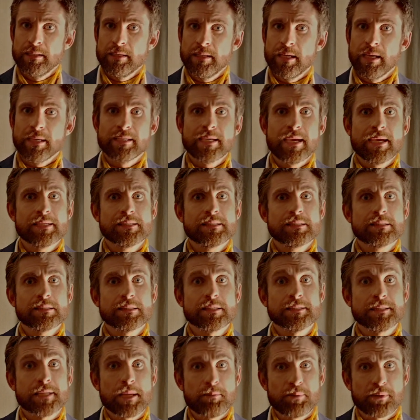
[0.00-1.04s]
Yes,
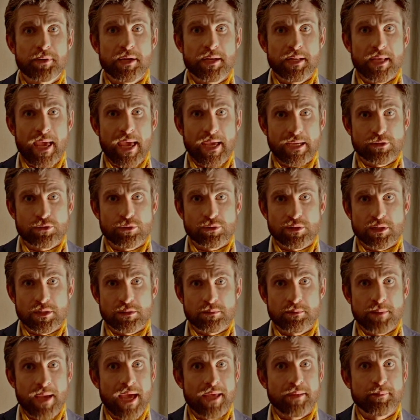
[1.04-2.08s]
the temporary
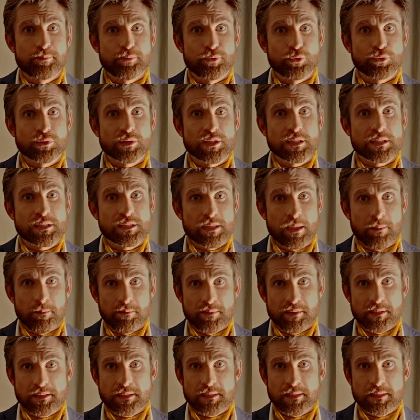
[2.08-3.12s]
exorcism had brought us some
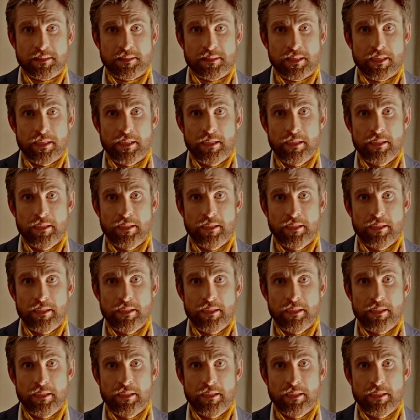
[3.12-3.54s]
business.